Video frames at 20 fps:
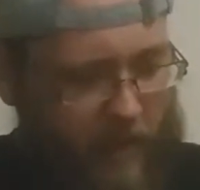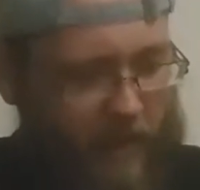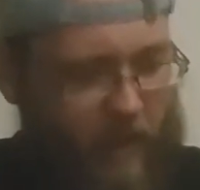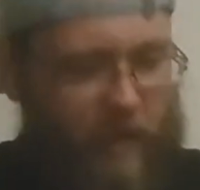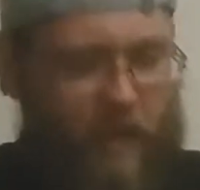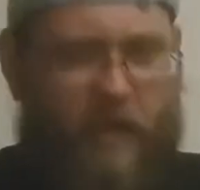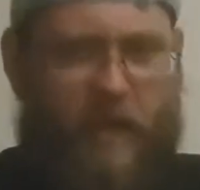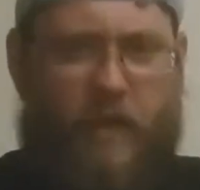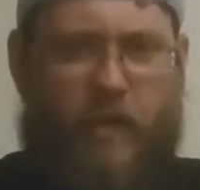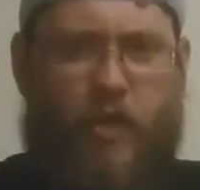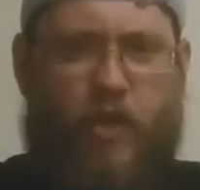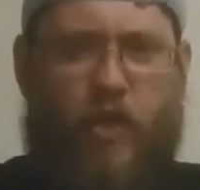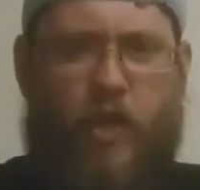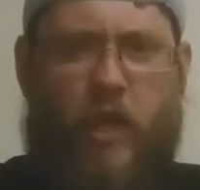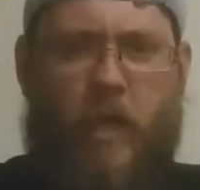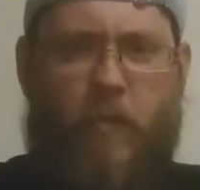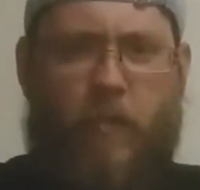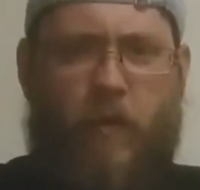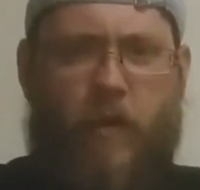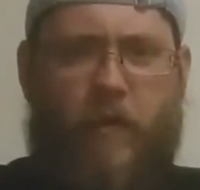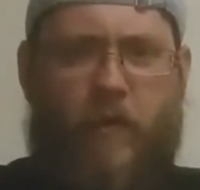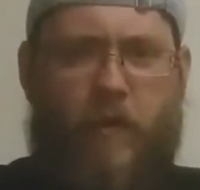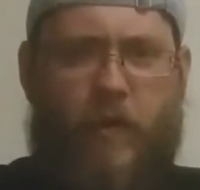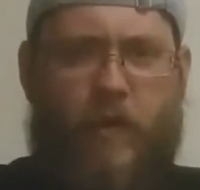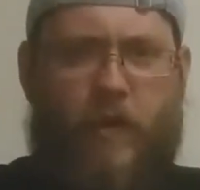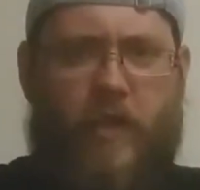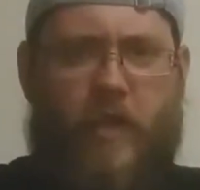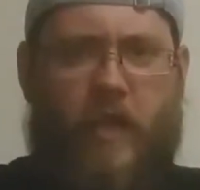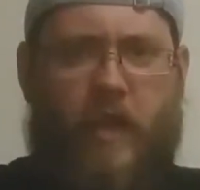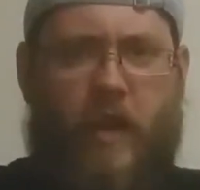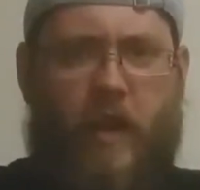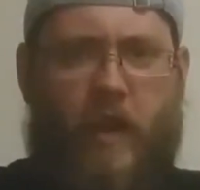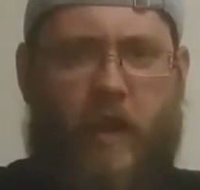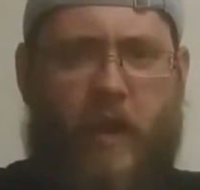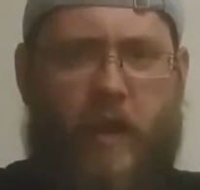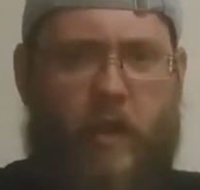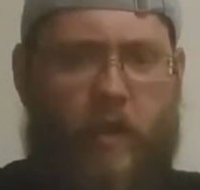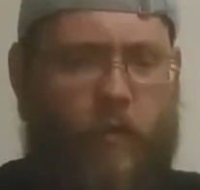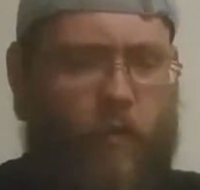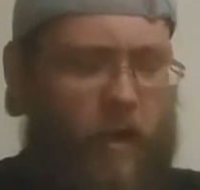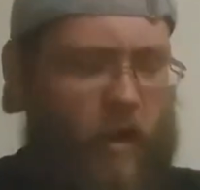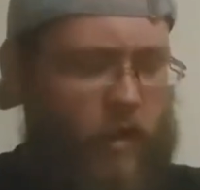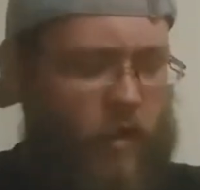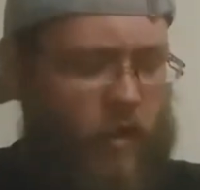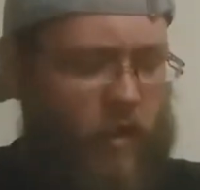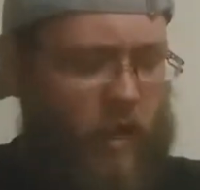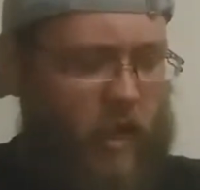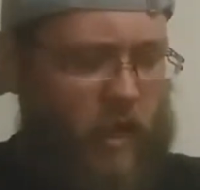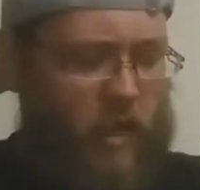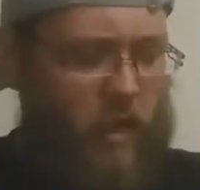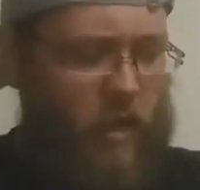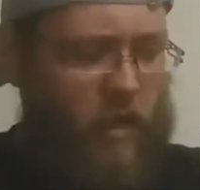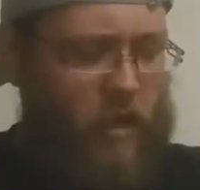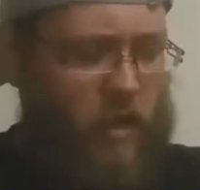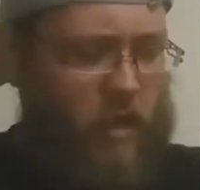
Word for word: kind of like cheap whenever you sit there and you actually like